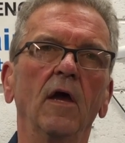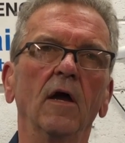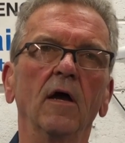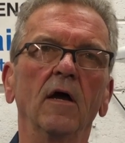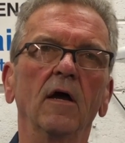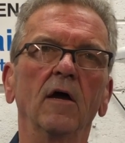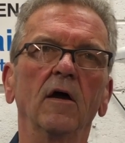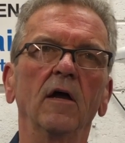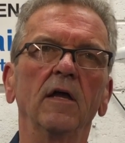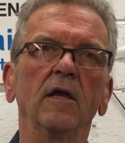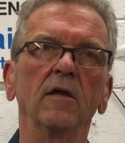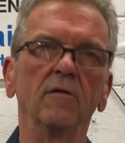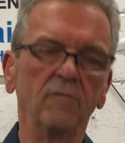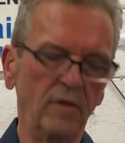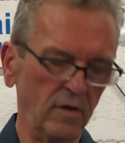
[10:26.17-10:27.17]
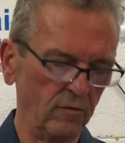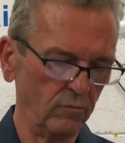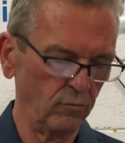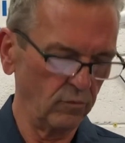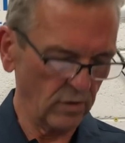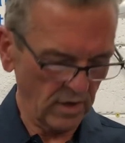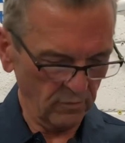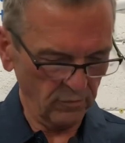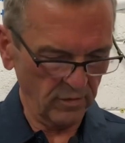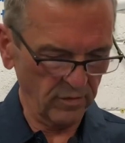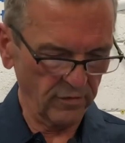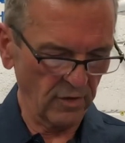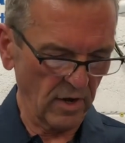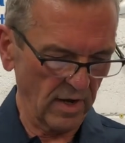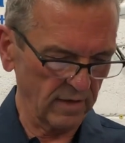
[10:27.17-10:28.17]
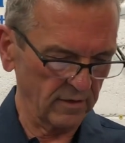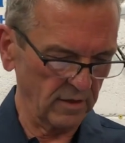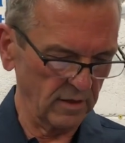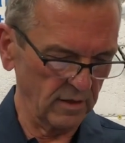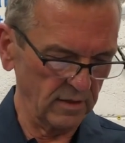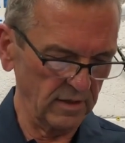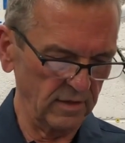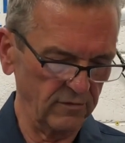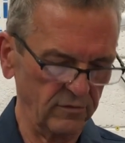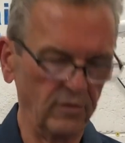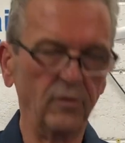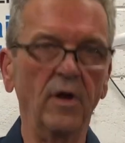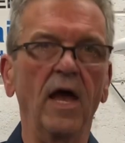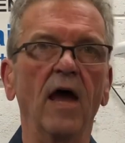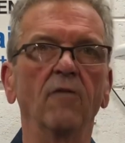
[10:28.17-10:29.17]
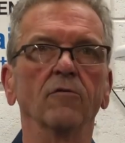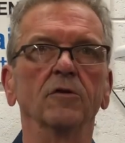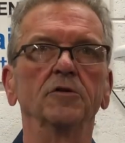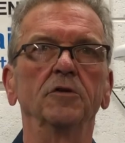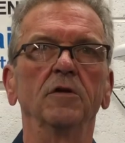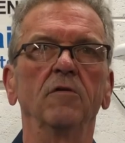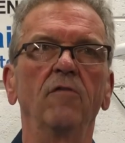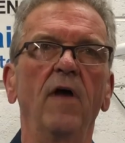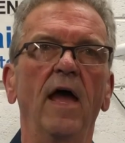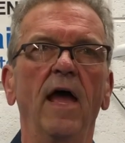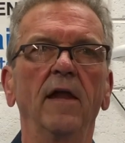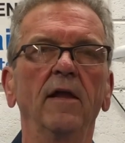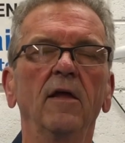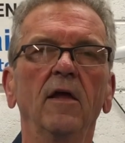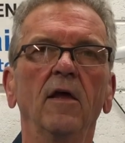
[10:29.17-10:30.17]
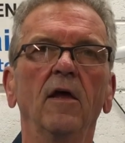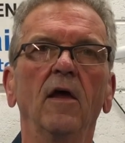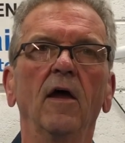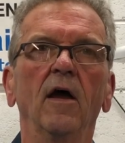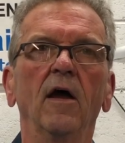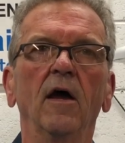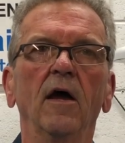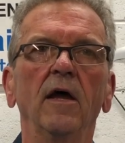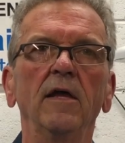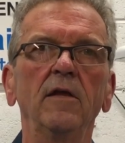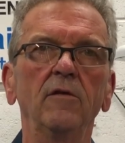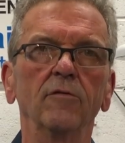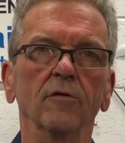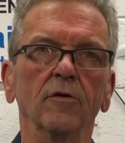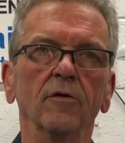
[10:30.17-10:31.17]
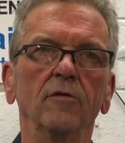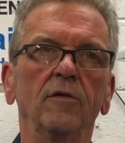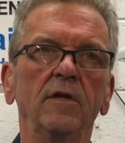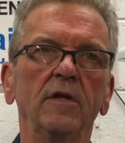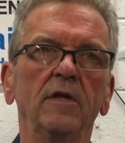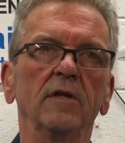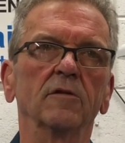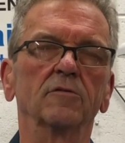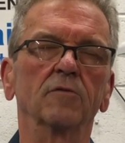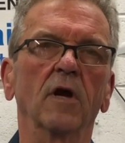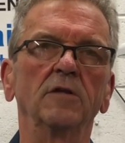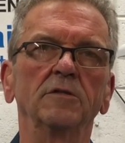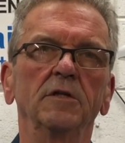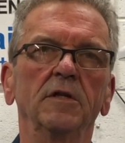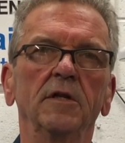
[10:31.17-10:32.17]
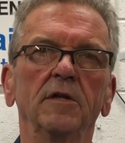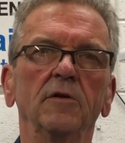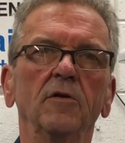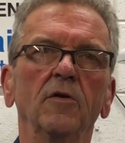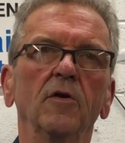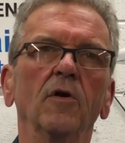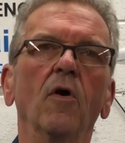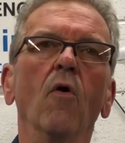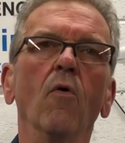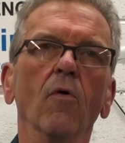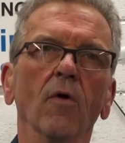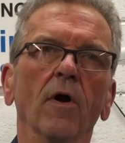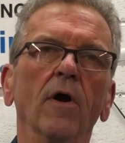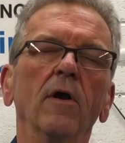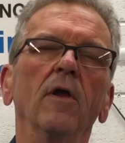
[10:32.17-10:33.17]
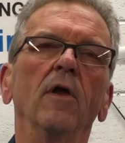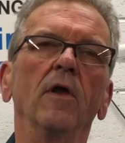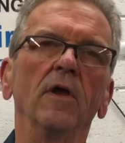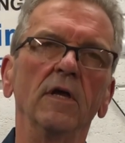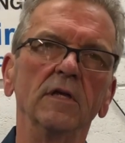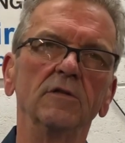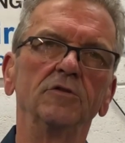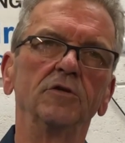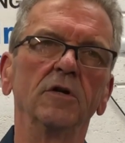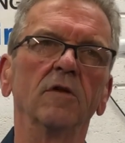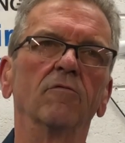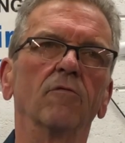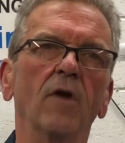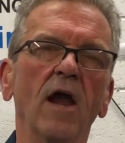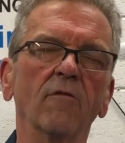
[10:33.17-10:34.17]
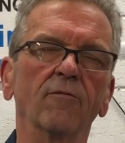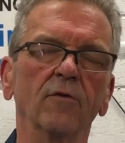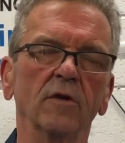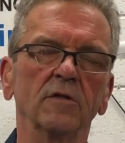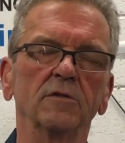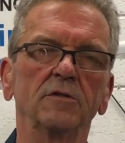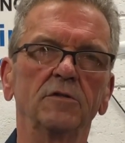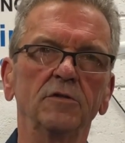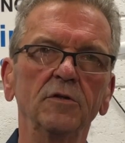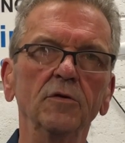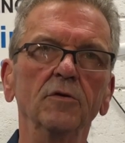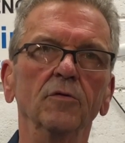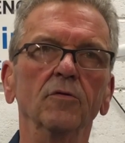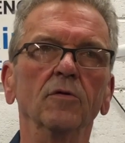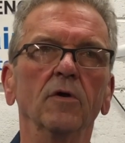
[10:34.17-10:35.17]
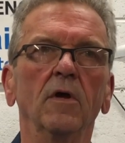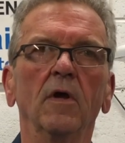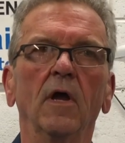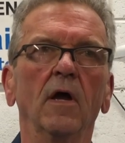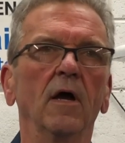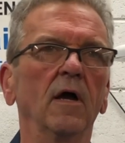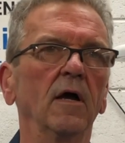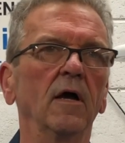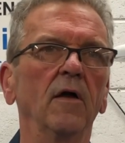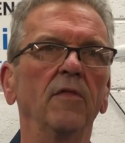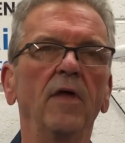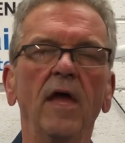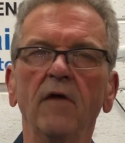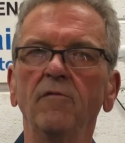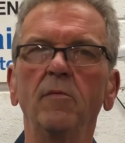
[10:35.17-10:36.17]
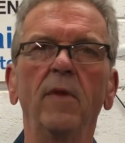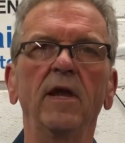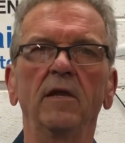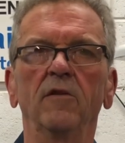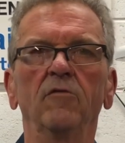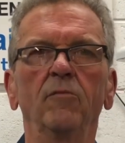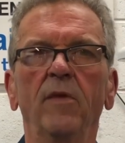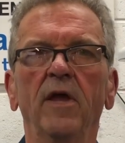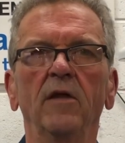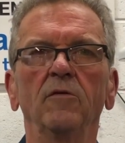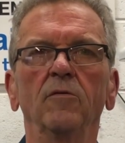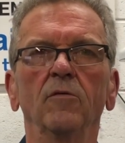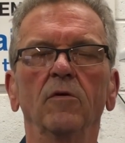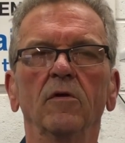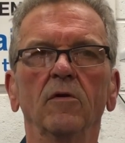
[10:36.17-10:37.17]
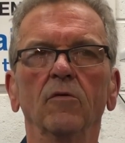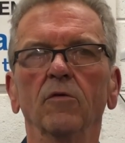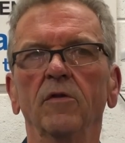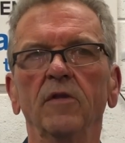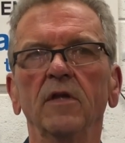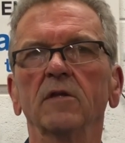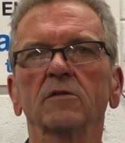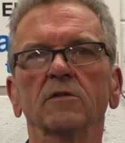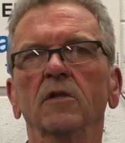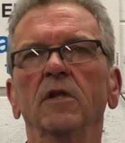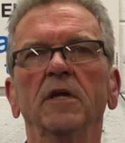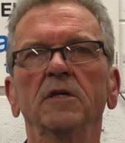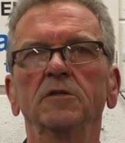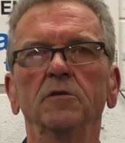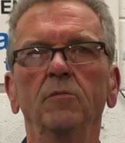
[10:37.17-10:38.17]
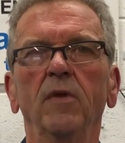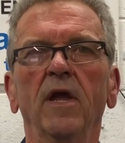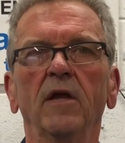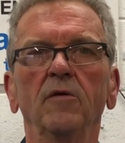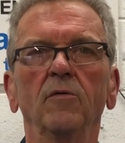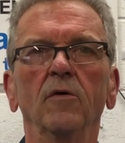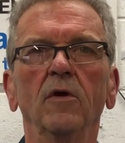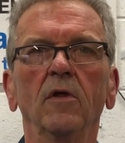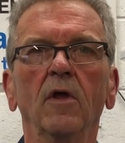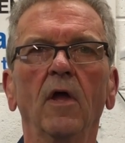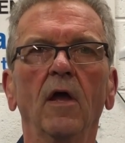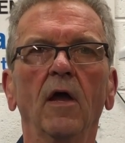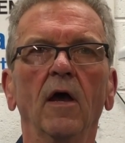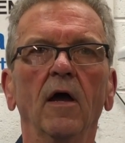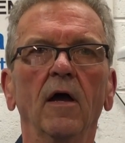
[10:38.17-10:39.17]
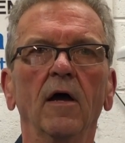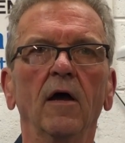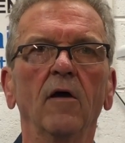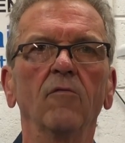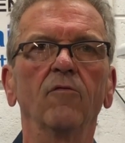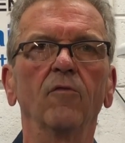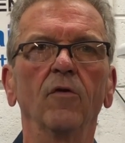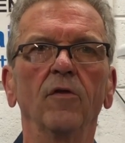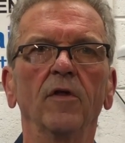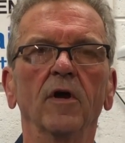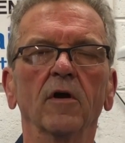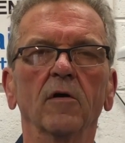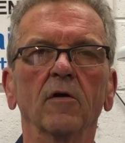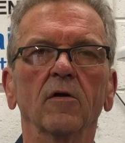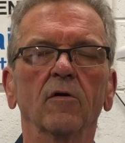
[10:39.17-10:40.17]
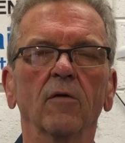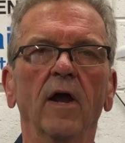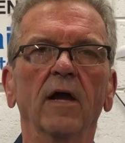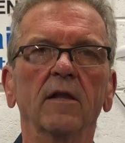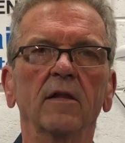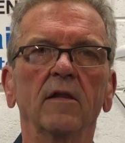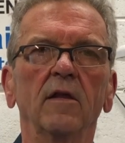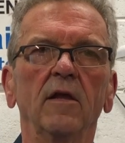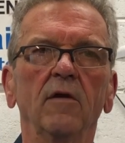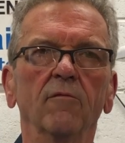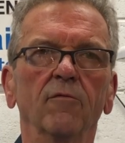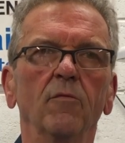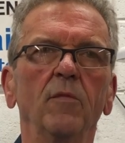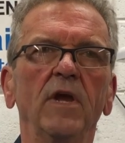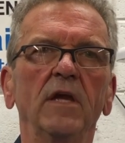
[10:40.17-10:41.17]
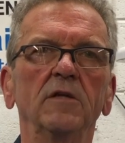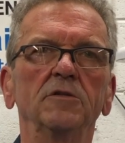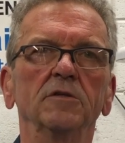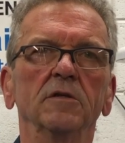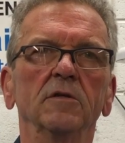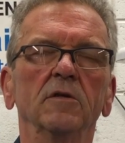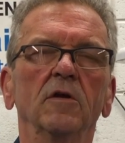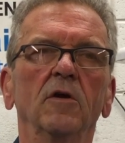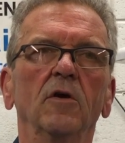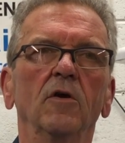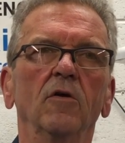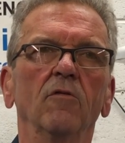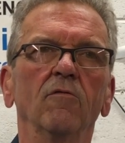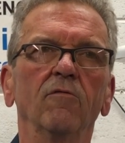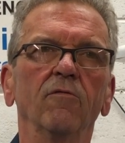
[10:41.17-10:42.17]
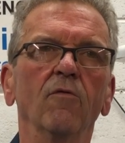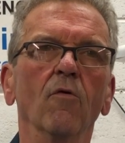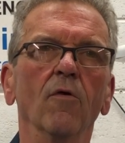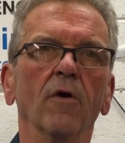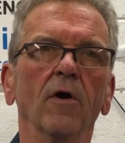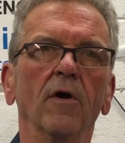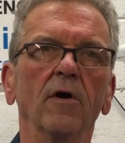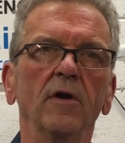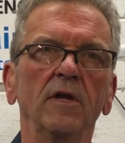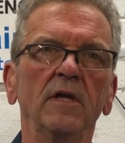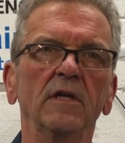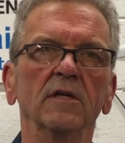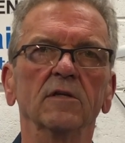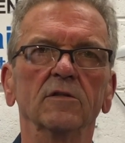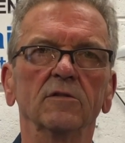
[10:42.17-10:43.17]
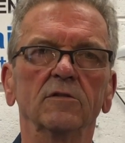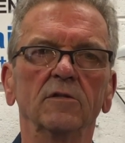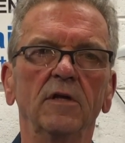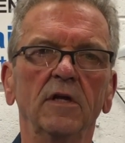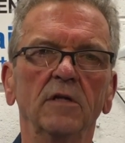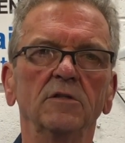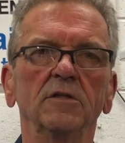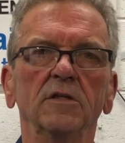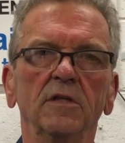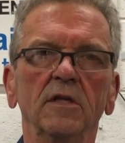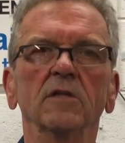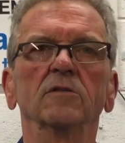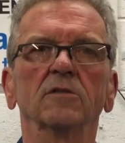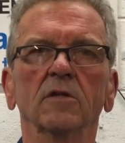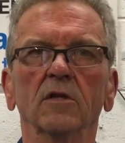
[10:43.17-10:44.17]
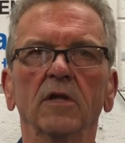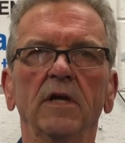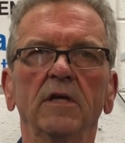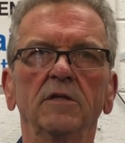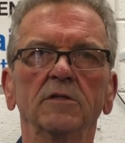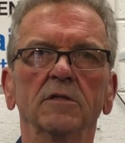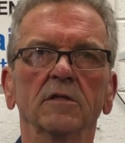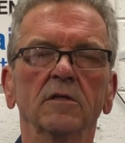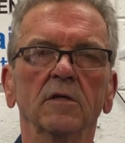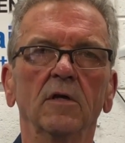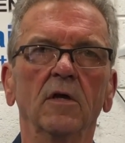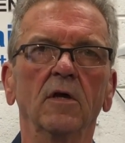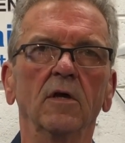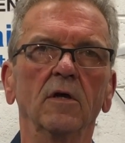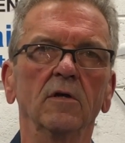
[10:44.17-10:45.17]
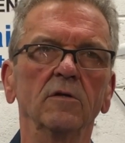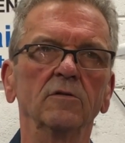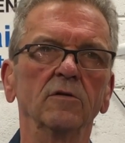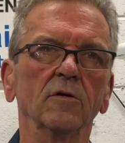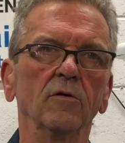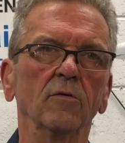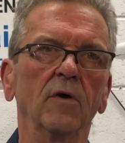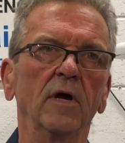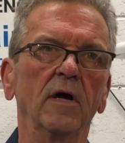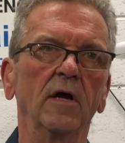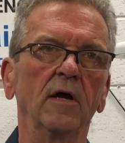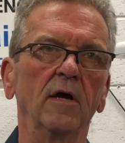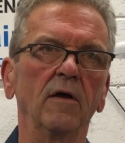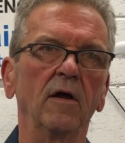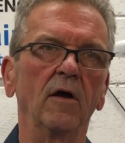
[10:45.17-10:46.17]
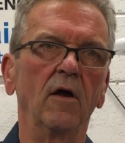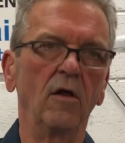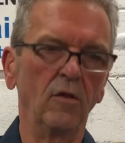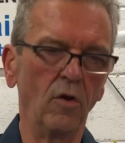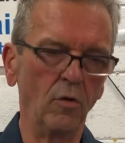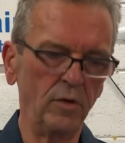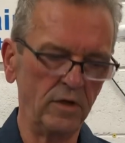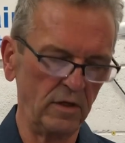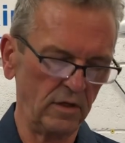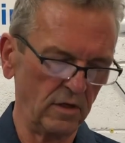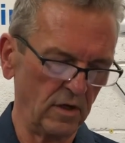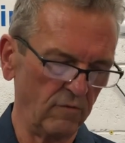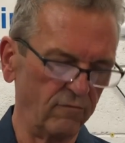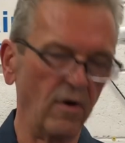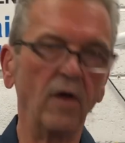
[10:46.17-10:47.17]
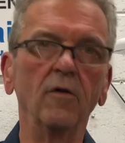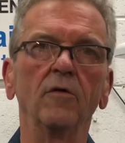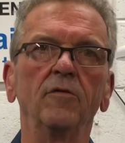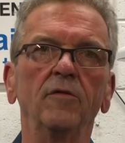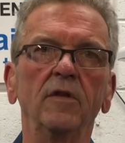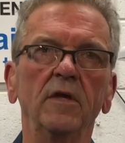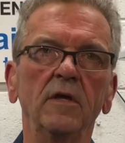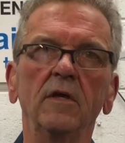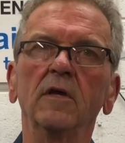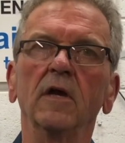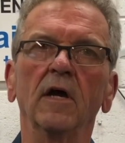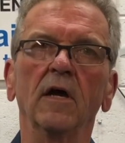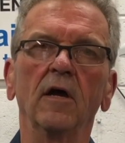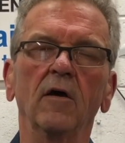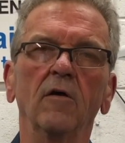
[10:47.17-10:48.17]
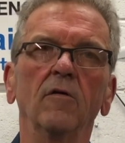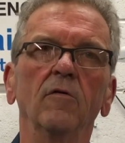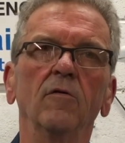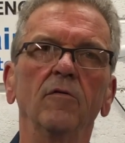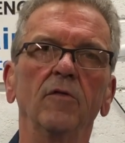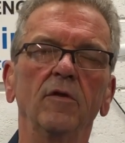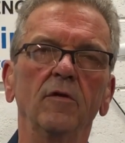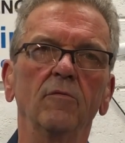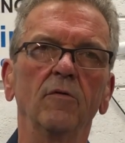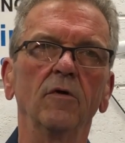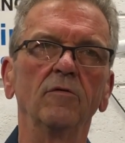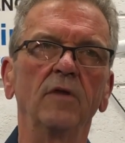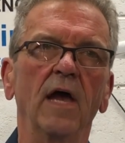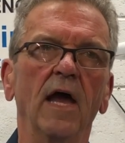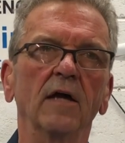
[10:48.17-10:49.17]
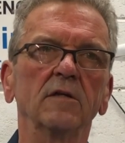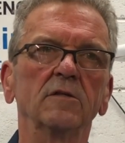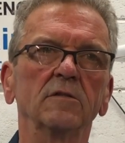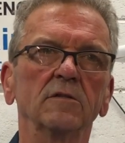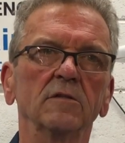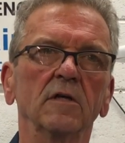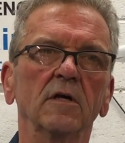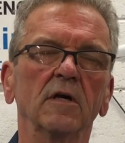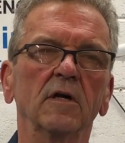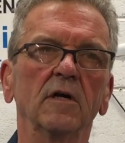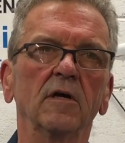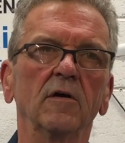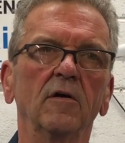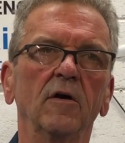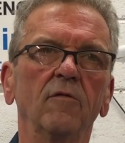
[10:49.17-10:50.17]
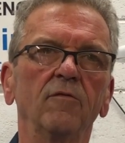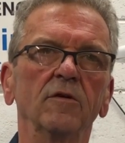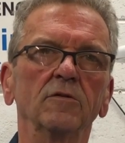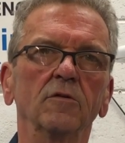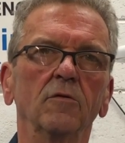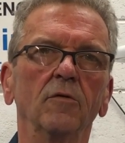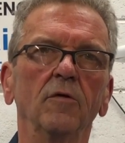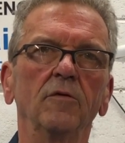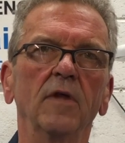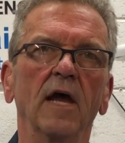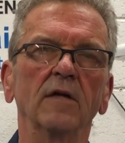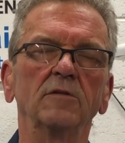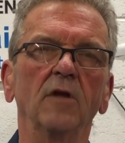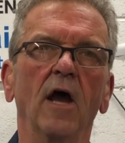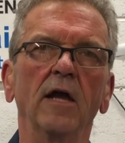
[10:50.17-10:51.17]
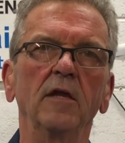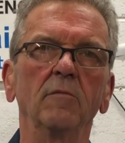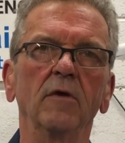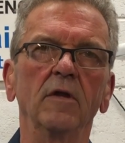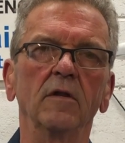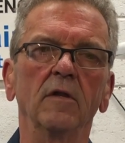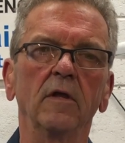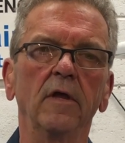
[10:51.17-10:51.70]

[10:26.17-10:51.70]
Uh, it, it, I would have thought that it needs to have or should have had uh, either the instruction in here or it should have referenced to uh, the heavy maintenance manual or the installation manual uh, for the correct information for his engine installation. So uh, although he uh, followed the, uh, the Rotax, official Rotax document,